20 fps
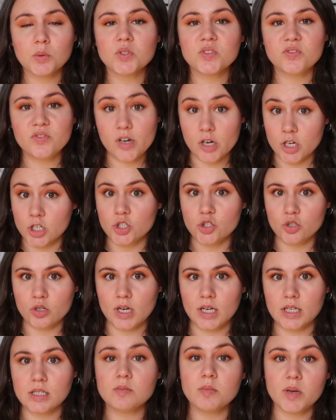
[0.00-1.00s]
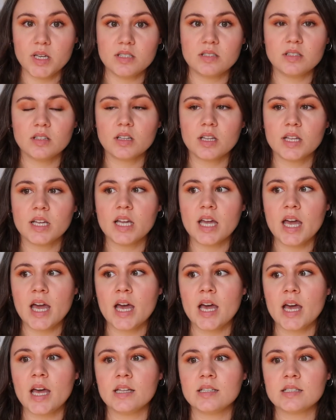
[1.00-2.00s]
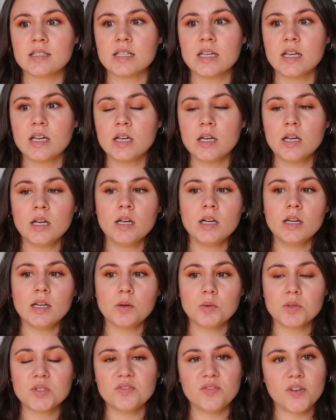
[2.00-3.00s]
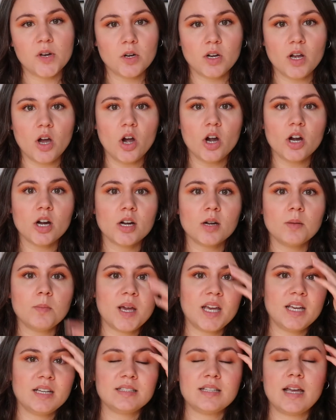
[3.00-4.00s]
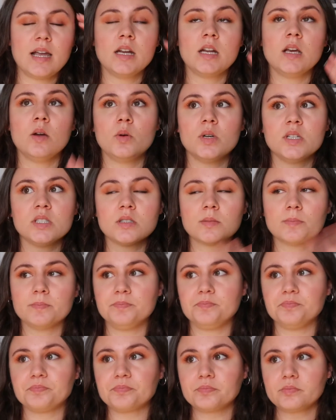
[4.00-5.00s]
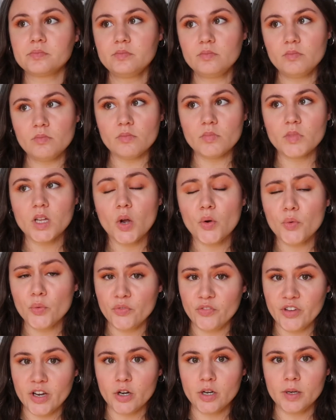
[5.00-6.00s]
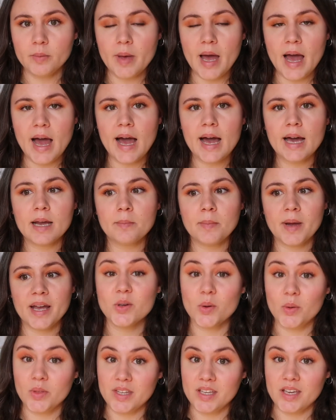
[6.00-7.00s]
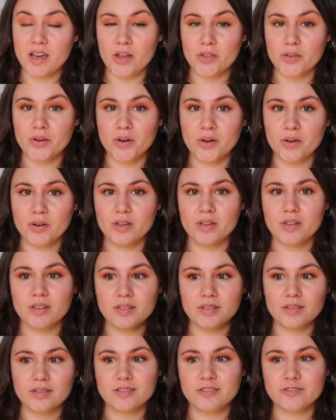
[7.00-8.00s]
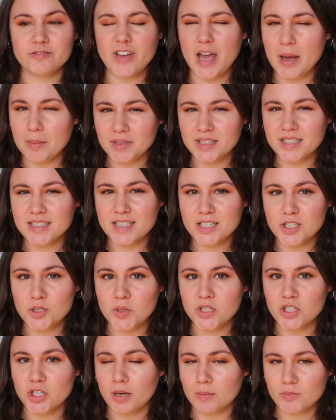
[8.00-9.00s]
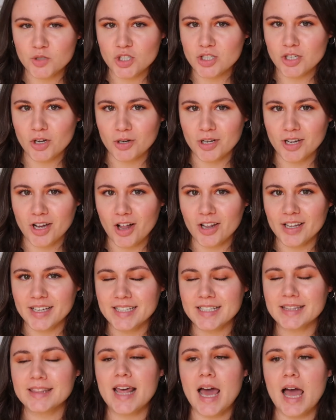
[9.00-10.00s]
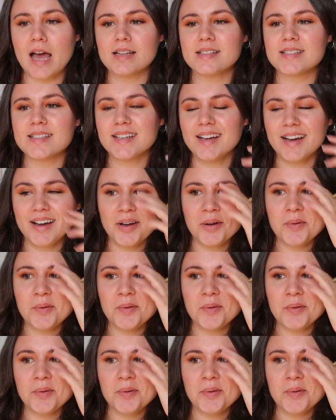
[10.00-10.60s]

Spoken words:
It was very strict basically, and it was very hard. My anxiety was very bad. Also, the other family situation, I'm just gonna call it that,